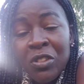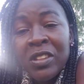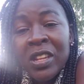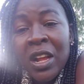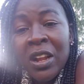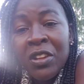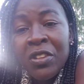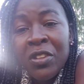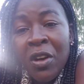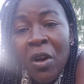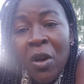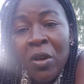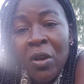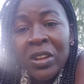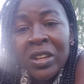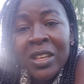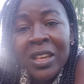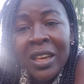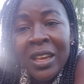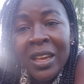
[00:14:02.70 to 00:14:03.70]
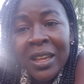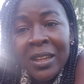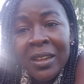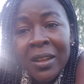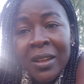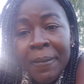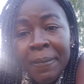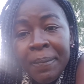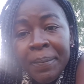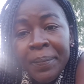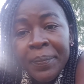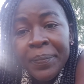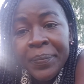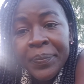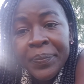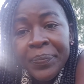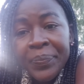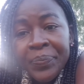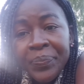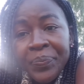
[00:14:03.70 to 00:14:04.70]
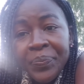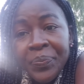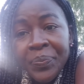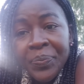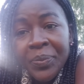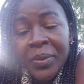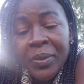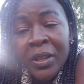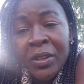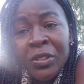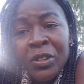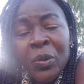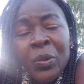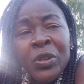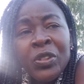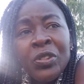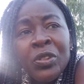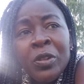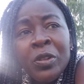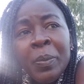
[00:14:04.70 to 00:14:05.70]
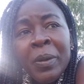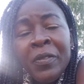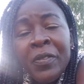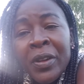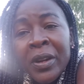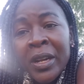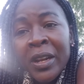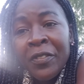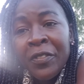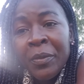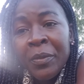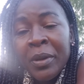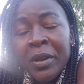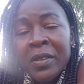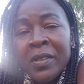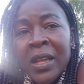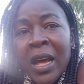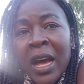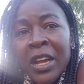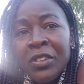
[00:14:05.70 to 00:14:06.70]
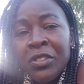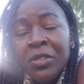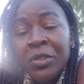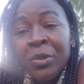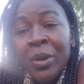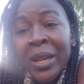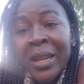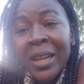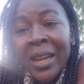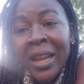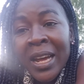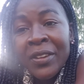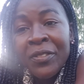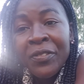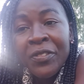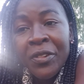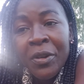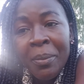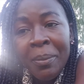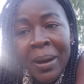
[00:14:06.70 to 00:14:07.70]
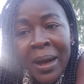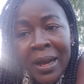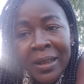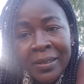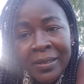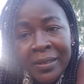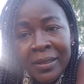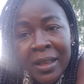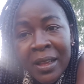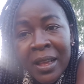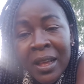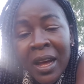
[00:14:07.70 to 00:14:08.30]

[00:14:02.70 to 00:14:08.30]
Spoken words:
tell your own kid? So we should be very careful, because our children learn from us.